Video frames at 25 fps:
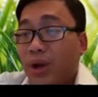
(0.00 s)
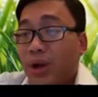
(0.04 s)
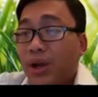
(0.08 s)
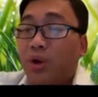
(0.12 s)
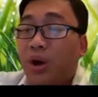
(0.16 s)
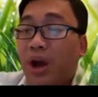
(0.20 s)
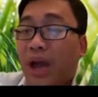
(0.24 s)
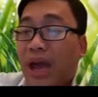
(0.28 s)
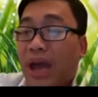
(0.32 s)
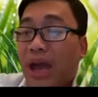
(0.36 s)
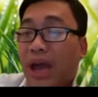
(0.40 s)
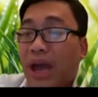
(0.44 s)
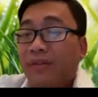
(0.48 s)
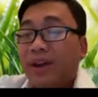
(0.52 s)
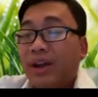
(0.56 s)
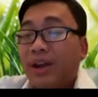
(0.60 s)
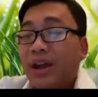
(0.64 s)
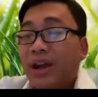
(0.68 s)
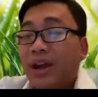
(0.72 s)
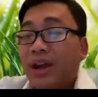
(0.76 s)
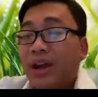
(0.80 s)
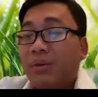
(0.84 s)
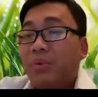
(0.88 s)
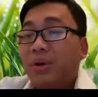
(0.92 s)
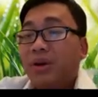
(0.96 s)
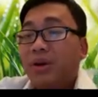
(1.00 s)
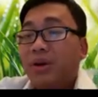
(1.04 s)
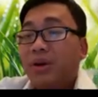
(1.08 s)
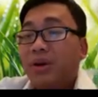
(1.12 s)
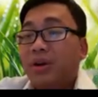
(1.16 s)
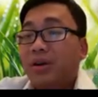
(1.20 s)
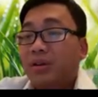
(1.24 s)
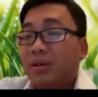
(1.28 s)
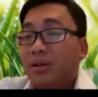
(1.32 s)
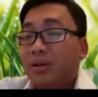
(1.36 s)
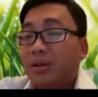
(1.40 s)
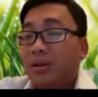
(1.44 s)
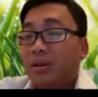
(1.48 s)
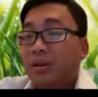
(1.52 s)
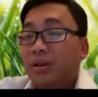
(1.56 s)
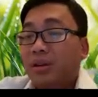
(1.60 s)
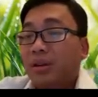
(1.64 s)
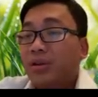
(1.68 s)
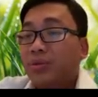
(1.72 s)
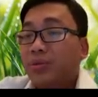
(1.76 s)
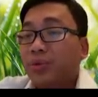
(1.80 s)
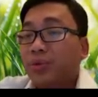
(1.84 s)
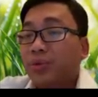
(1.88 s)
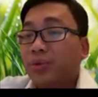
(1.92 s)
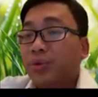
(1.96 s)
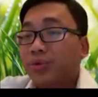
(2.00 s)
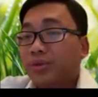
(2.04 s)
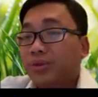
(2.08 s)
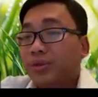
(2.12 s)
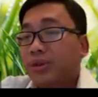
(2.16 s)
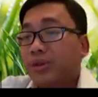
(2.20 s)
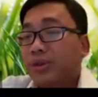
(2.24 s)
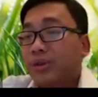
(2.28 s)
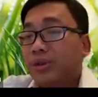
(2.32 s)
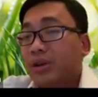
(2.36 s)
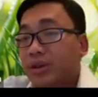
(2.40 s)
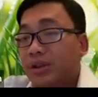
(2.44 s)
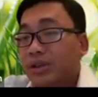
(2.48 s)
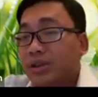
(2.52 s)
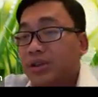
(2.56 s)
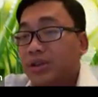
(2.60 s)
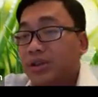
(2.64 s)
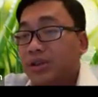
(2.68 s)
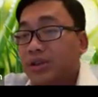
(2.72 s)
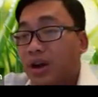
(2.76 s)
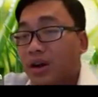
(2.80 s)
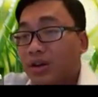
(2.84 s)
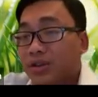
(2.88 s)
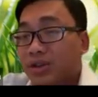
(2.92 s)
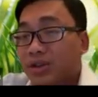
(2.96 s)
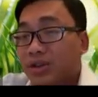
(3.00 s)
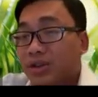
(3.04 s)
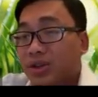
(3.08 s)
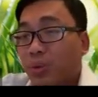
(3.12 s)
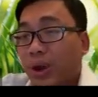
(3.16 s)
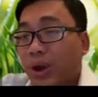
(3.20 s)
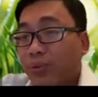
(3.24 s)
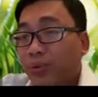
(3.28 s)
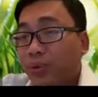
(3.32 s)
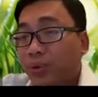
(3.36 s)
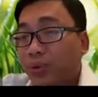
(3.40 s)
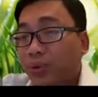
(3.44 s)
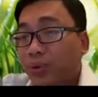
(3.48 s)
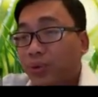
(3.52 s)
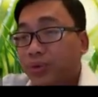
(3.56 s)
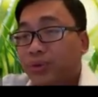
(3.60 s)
you have a number, the root, this is called square root.